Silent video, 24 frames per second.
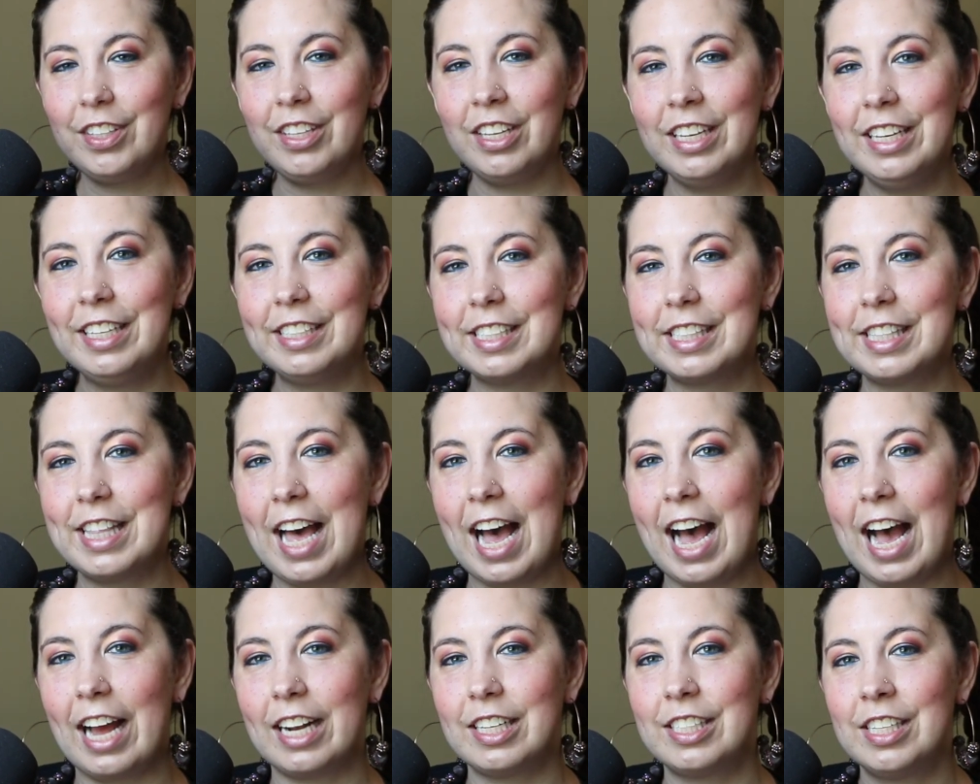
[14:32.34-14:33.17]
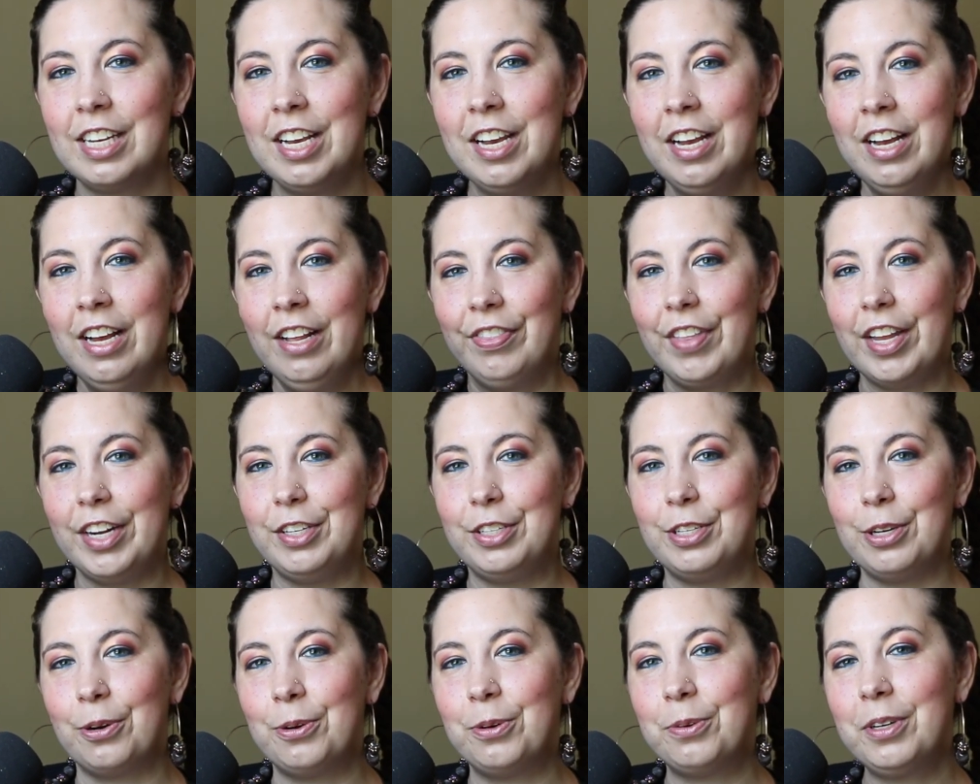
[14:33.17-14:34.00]
is that they
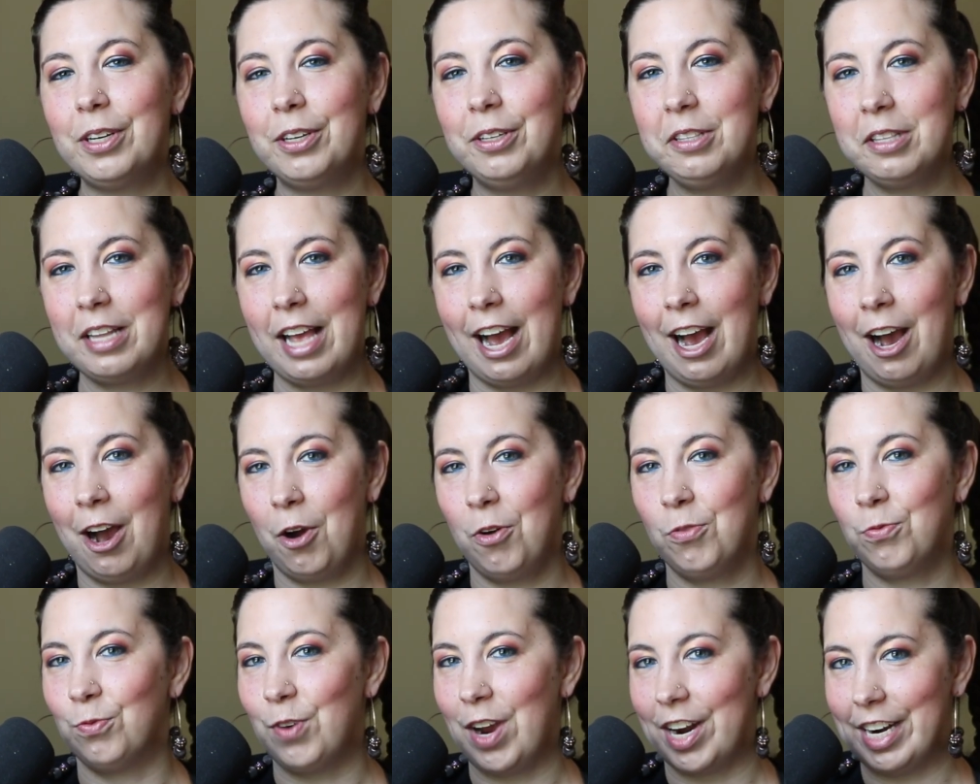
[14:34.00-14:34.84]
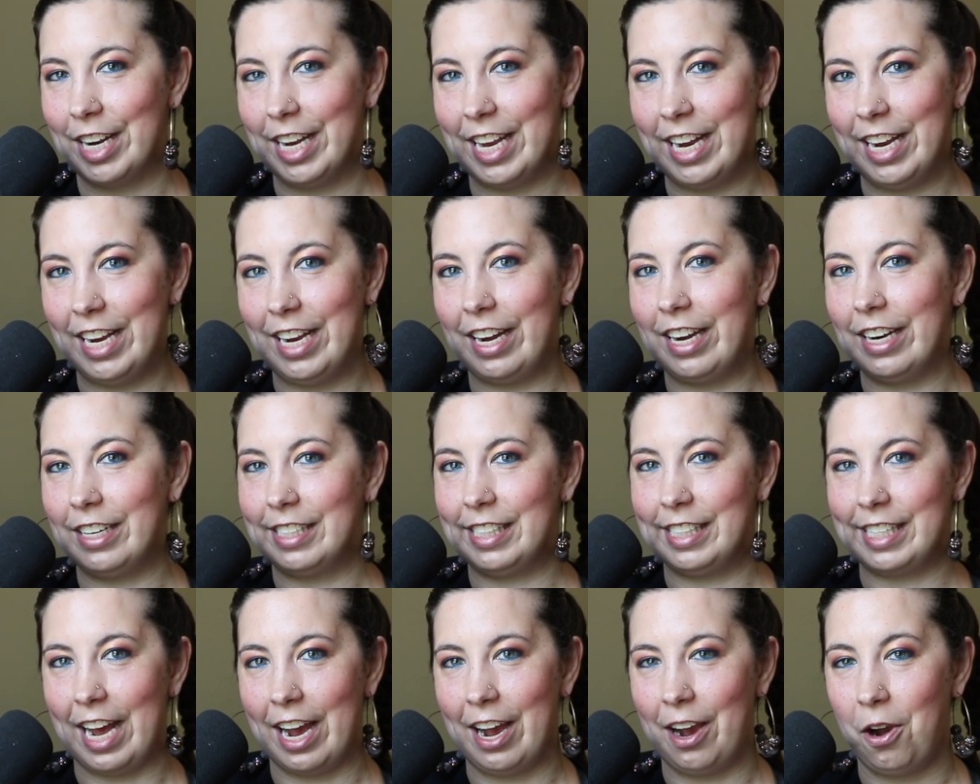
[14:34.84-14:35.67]
don't allow Renegade
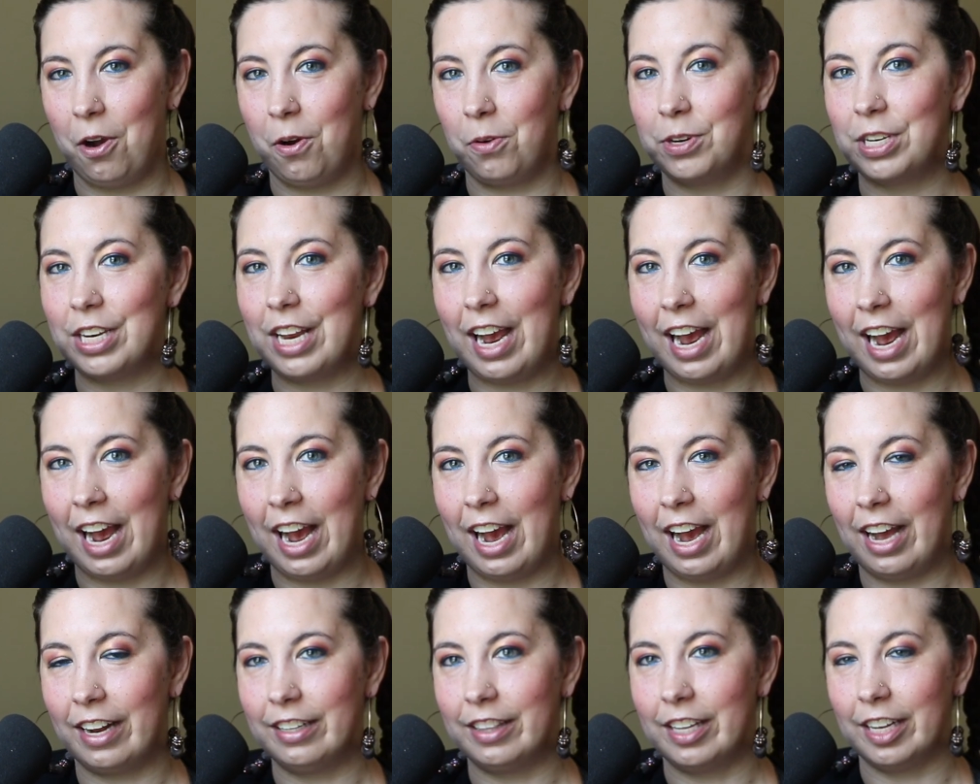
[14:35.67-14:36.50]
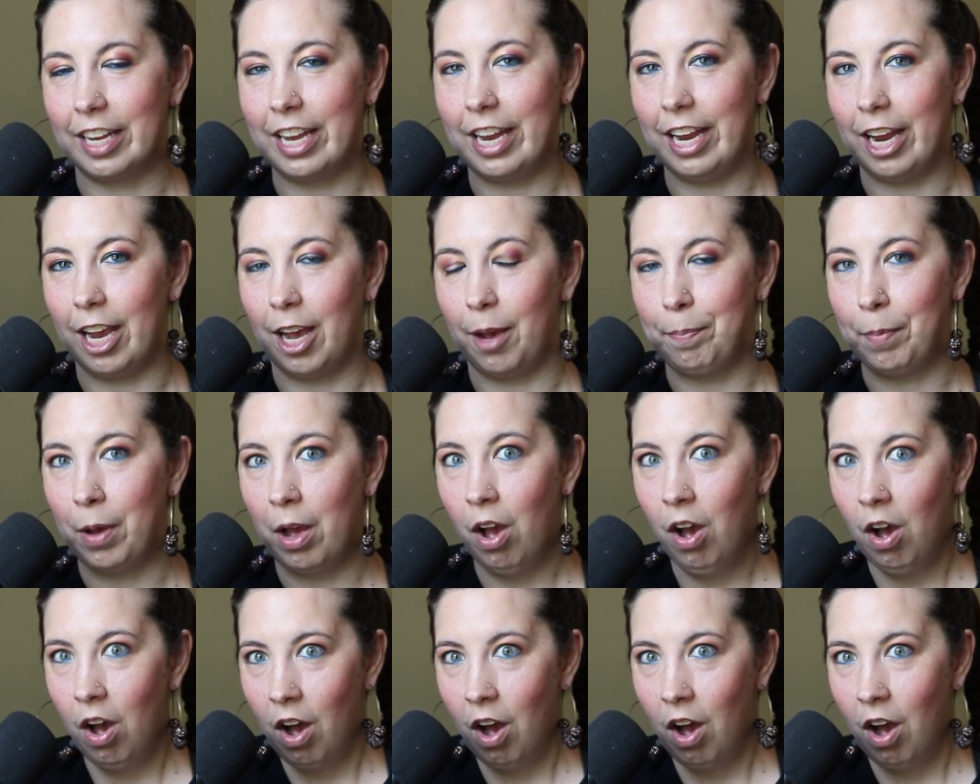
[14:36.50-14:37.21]
sound at the camp.